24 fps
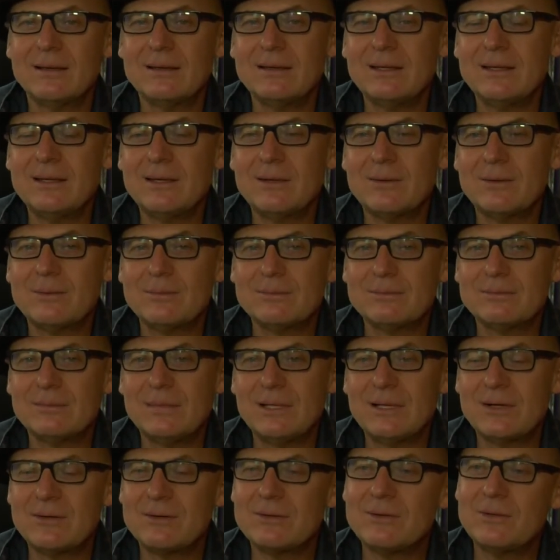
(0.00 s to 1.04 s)
you know,
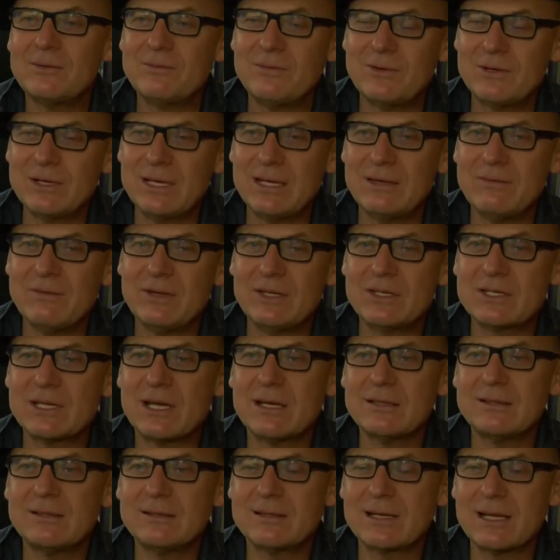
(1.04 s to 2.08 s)
learn to forgive each
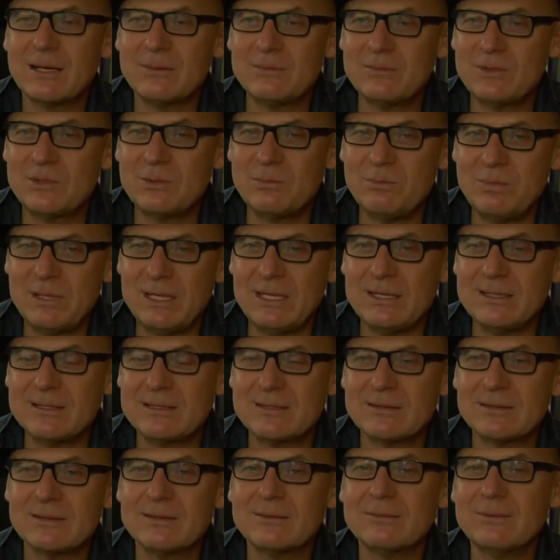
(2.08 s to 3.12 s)
other, come to
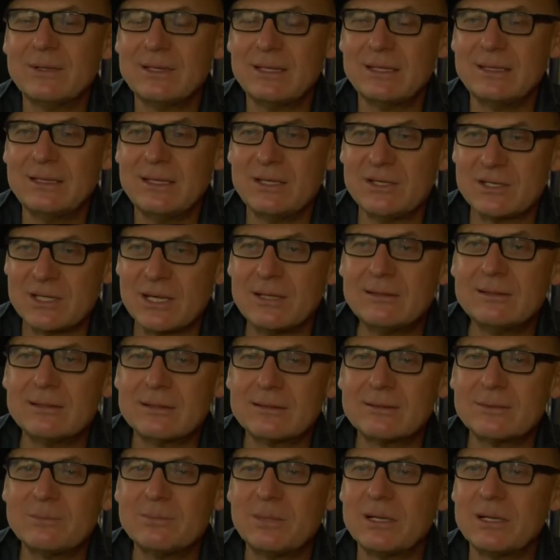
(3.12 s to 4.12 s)
peace within each other,